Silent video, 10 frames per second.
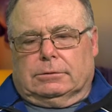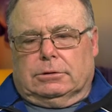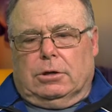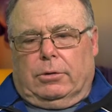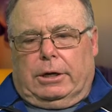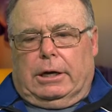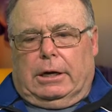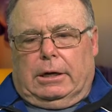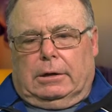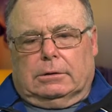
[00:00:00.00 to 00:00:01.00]

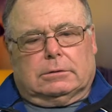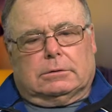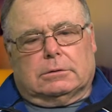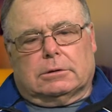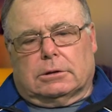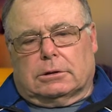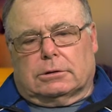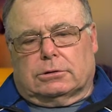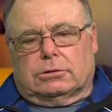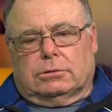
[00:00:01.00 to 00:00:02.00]
snowcat
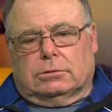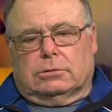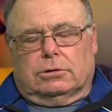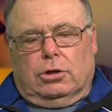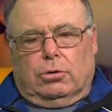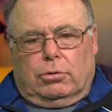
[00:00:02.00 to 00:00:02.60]
snow